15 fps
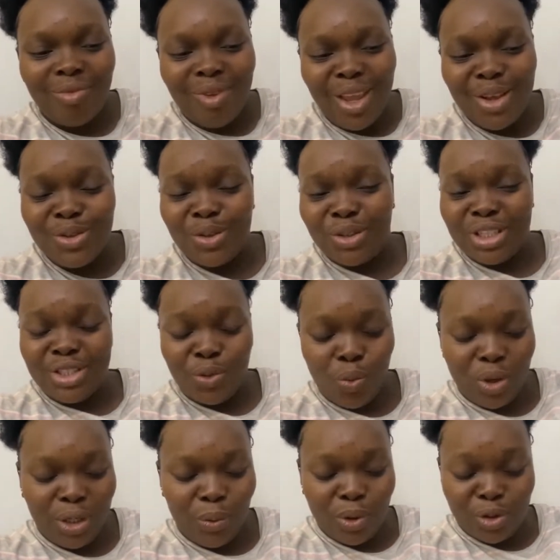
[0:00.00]
So this is the
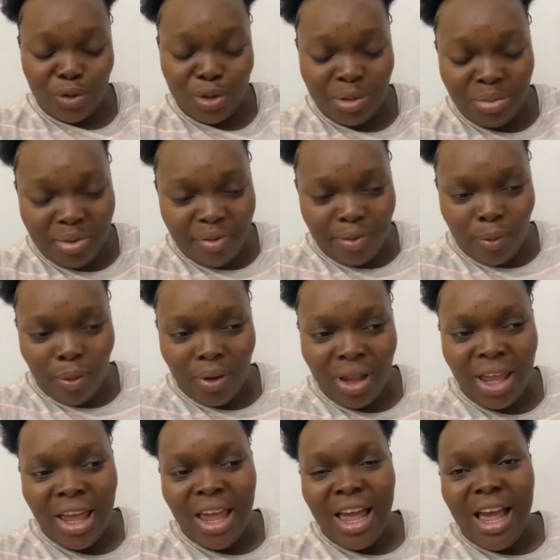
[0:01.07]
one he was using before.
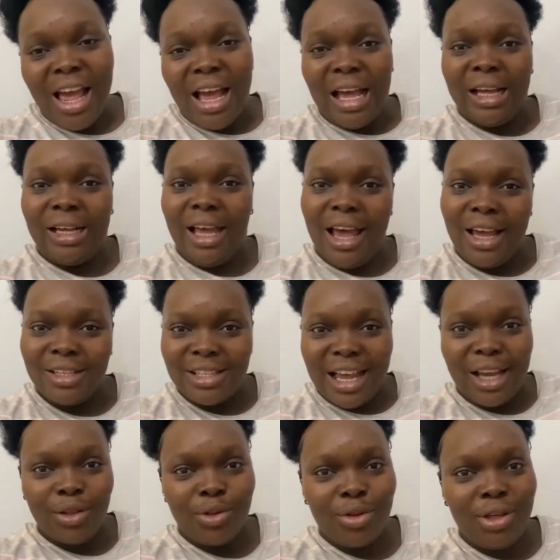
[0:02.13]
And guys,
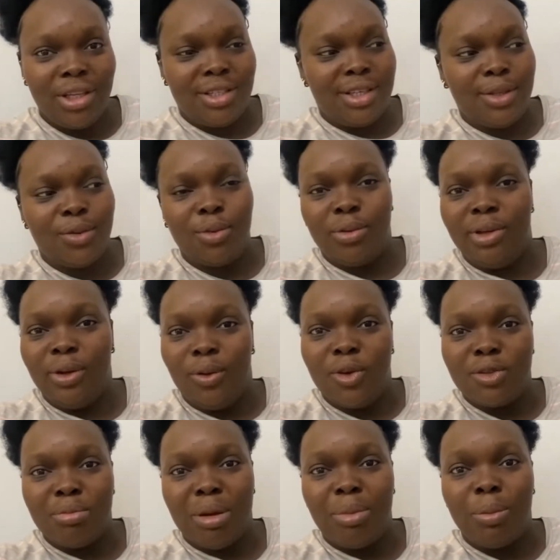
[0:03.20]
I took this into
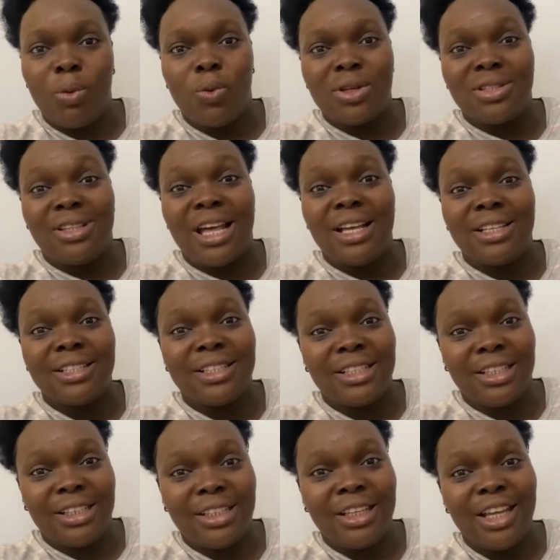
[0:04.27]
Lagos. My baby was
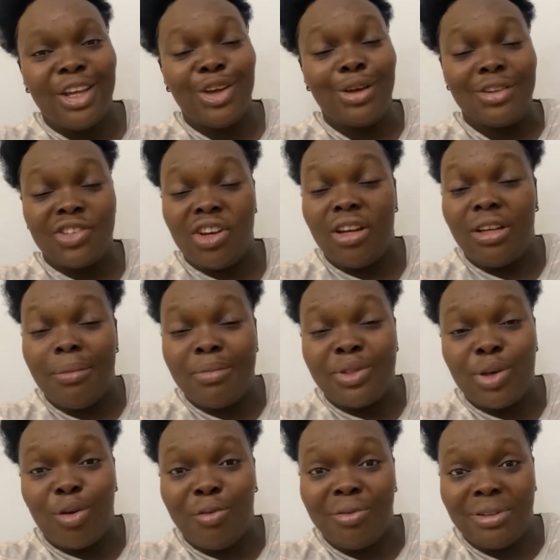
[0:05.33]
dancing, enjoying
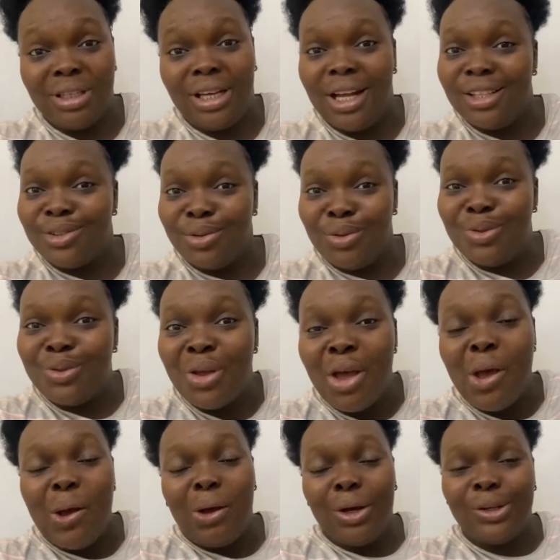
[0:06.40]
himself with the cartoons
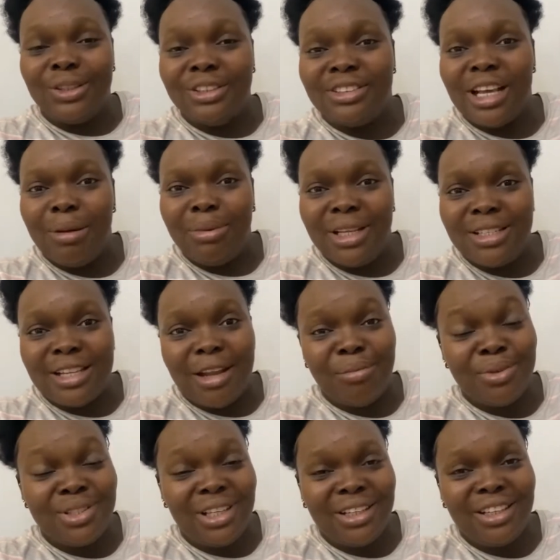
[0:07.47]
on the tablet, and
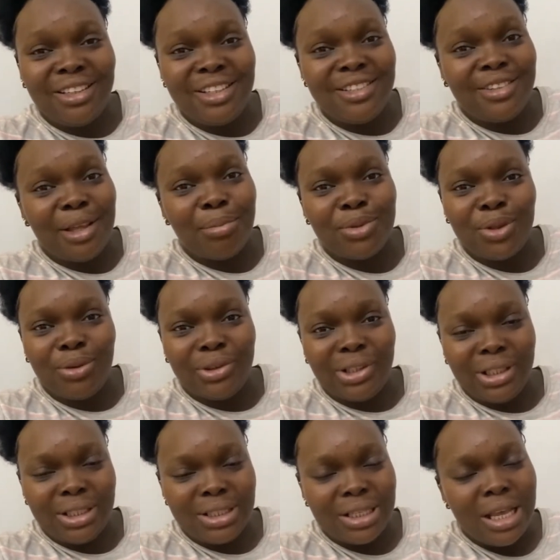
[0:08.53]
mistakenly stepped on
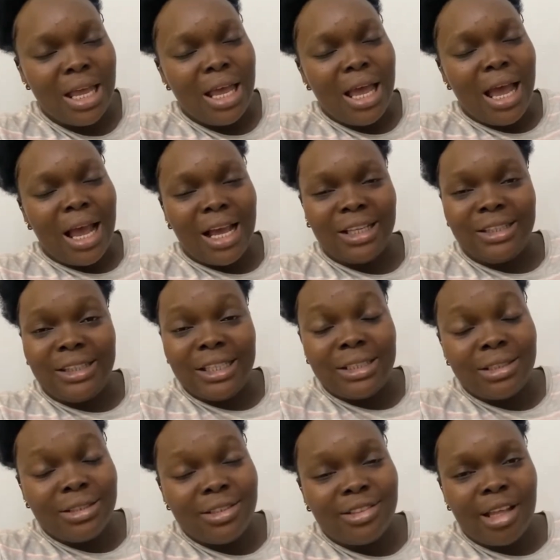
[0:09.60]
it. I
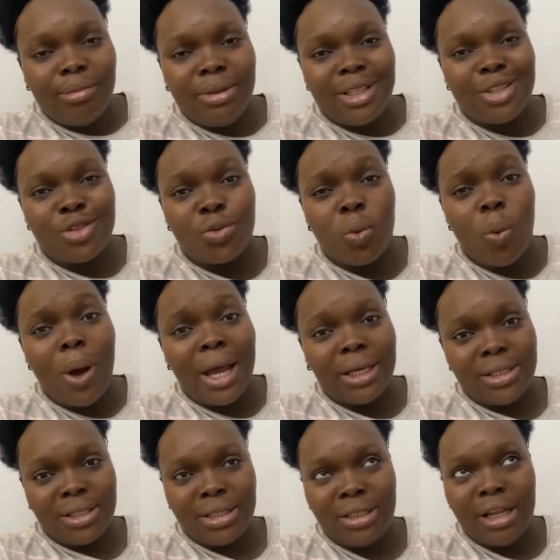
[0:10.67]
did this tablet
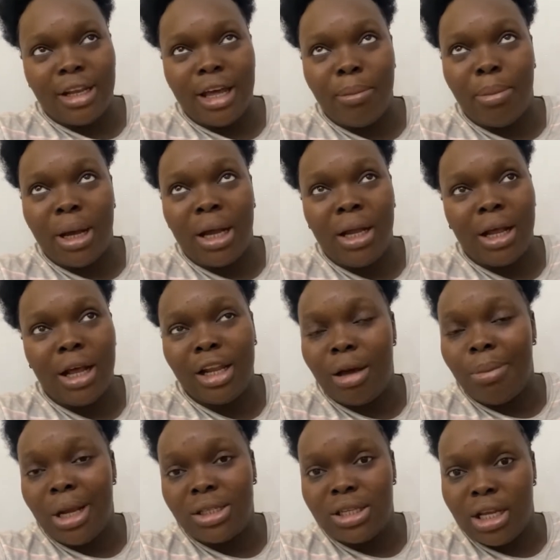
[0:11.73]
twice in
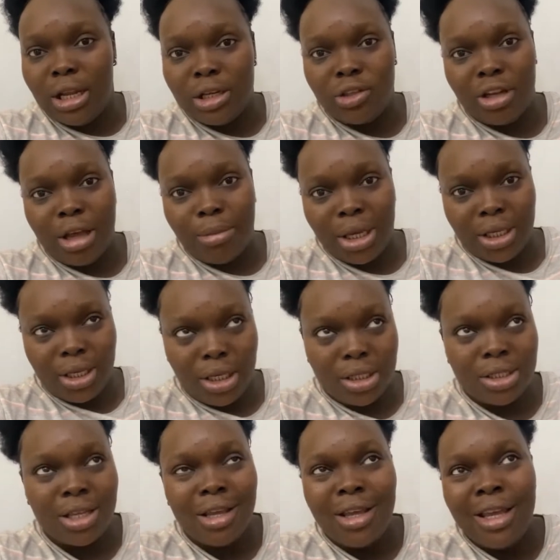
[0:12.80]
Alaba International Market.